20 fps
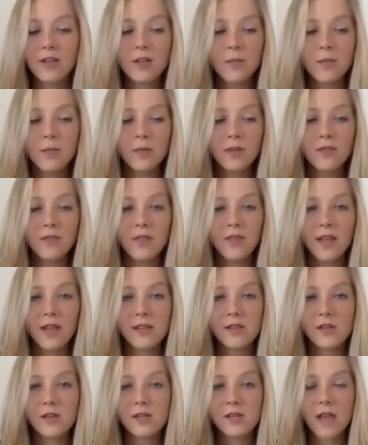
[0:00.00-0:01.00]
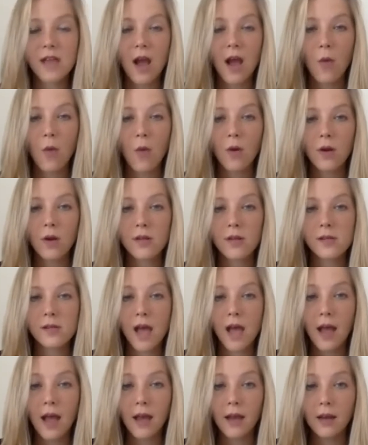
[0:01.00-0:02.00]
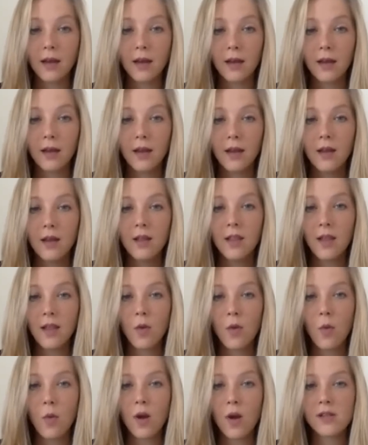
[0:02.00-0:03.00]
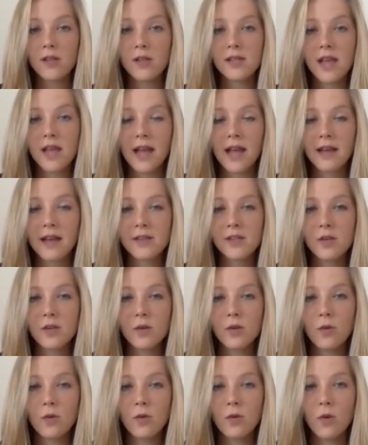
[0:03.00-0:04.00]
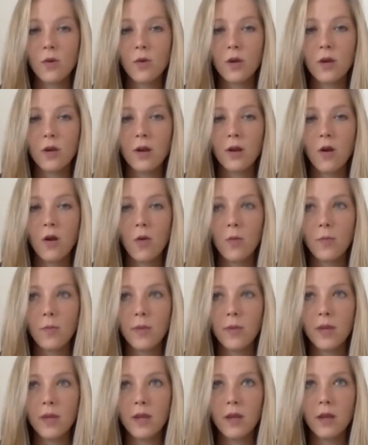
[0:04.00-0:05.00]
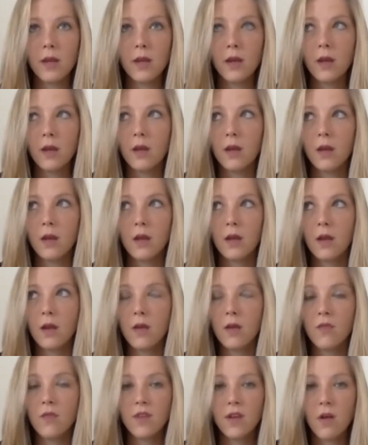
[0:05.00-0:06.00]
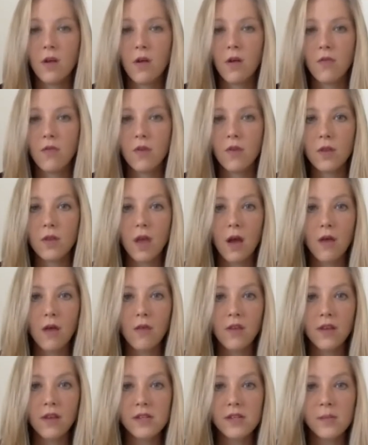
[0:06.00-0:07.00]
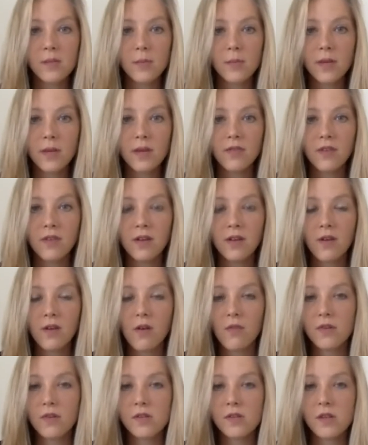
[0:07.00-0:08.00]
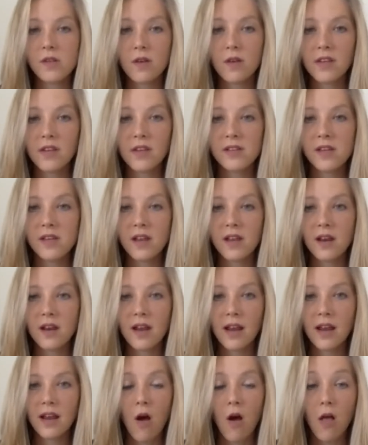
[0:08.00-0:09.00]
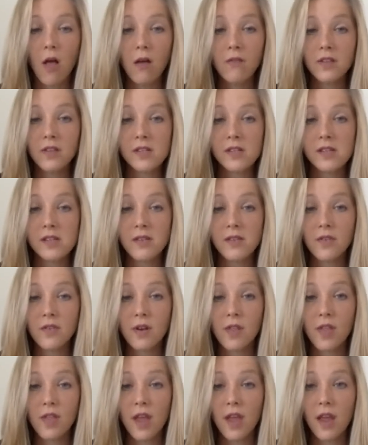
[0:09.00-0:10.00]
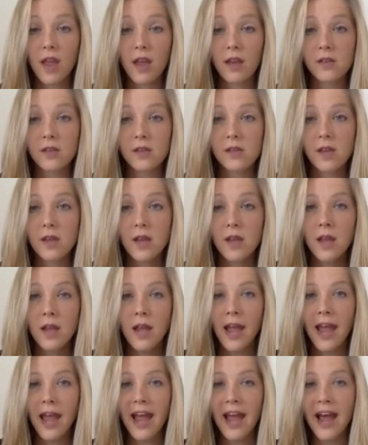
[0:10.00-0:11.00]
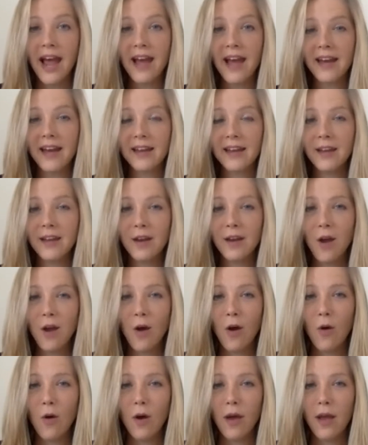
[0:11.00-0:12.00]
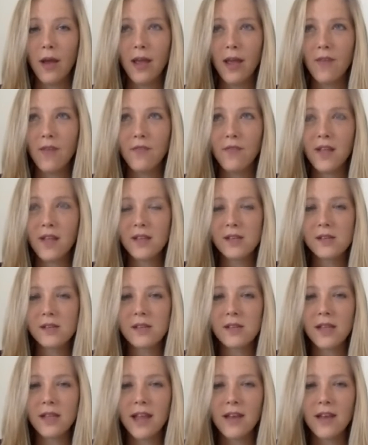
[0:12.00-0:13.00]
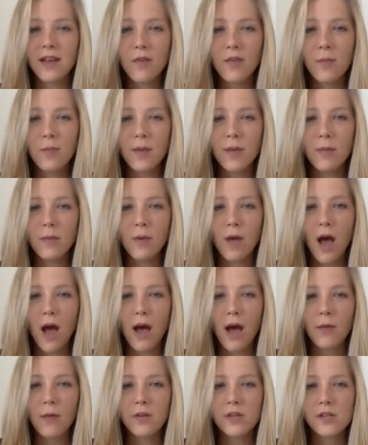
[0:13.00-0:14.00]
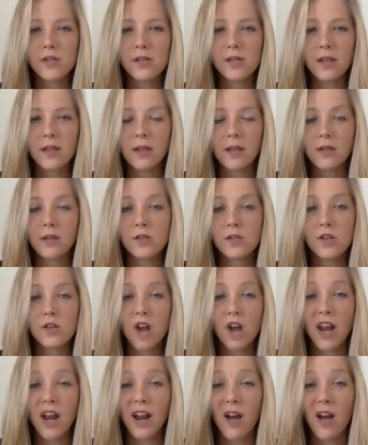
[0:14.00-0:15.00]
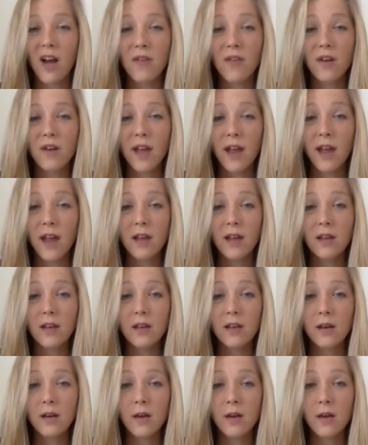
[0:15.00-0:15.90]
believe that's just how we're designed. Like, we're designed to, be a vehicle for love and to be a vehicle for service and all of these different things. And, you know, if that doesn't land for people, I would just say, like, just try it out for a day, you know,